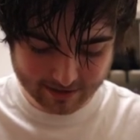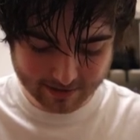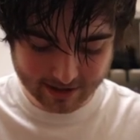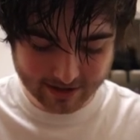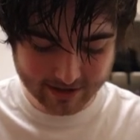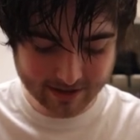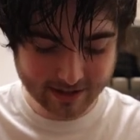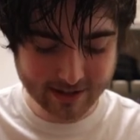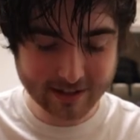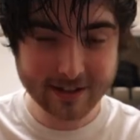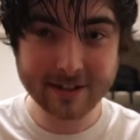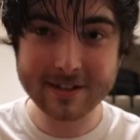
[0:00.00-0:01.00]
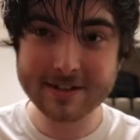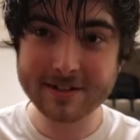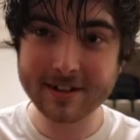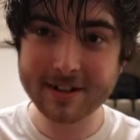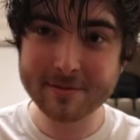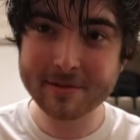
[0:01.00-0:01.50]
Time to get on that
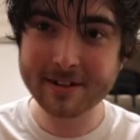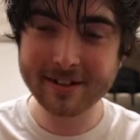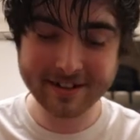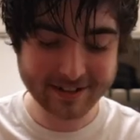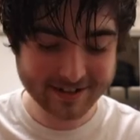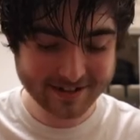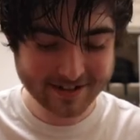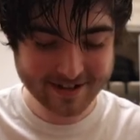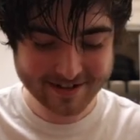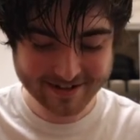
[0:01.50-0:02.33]
astronomy grind.